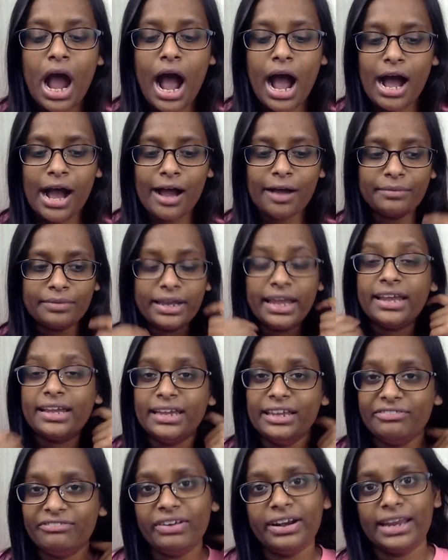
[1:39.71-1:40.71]
Uh,
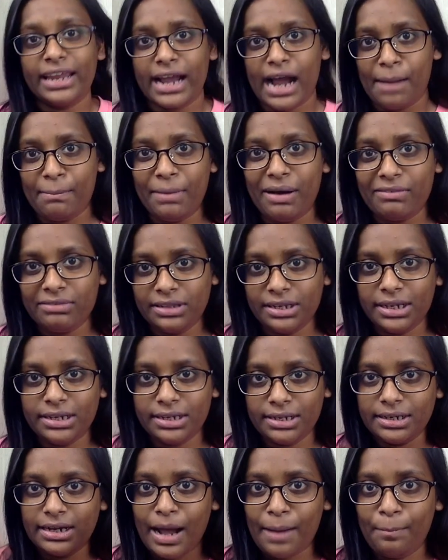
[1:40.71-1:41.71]
even in Amma on the
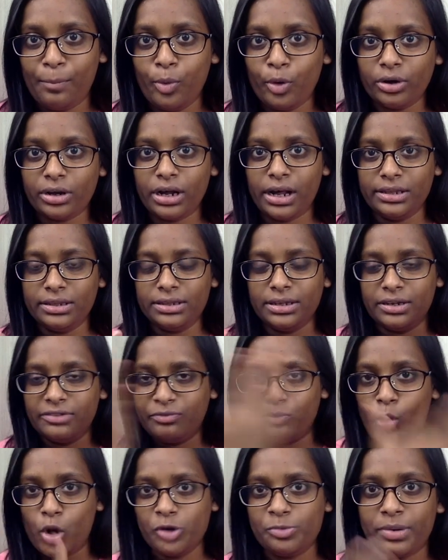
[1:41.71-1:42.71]
Napot and the
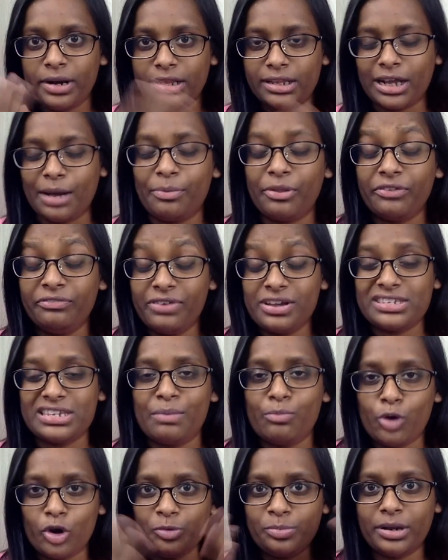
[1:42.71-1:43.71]
wash pan the couple, the first
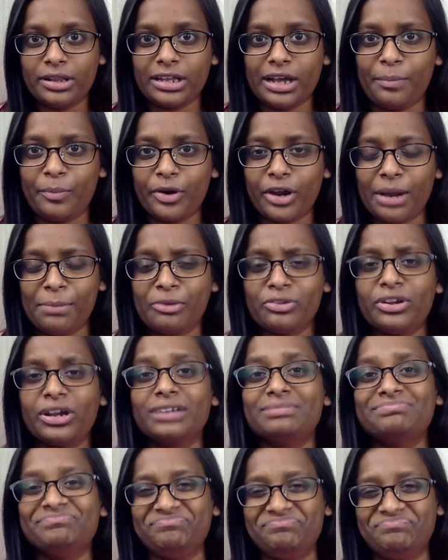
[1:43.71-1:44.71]
time wash pan the couple, I was like,